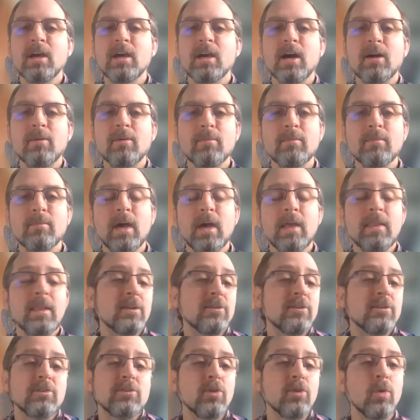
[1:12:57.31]
And
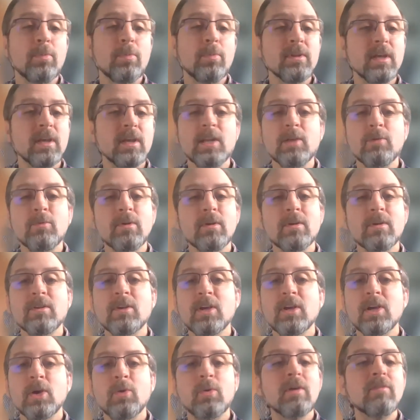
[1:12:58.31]
that's just open to anyone.
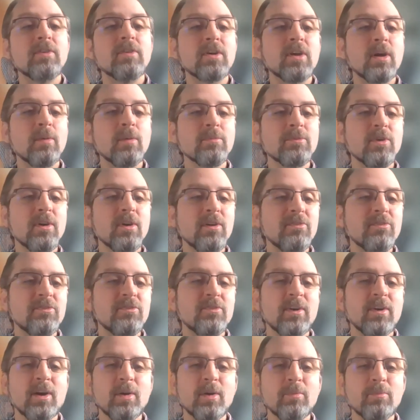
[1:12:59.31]
Whoever comes off
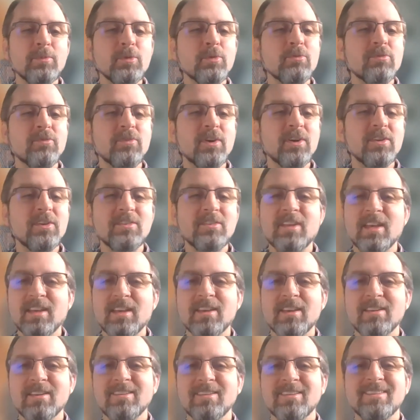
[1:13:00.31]
mute first,
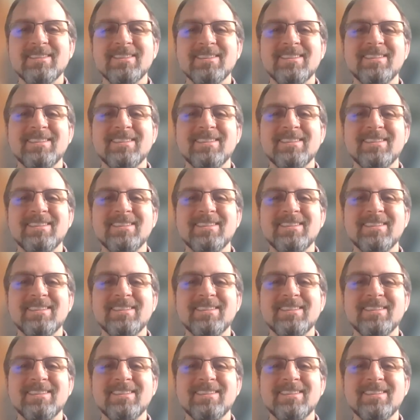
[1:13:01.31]
take it.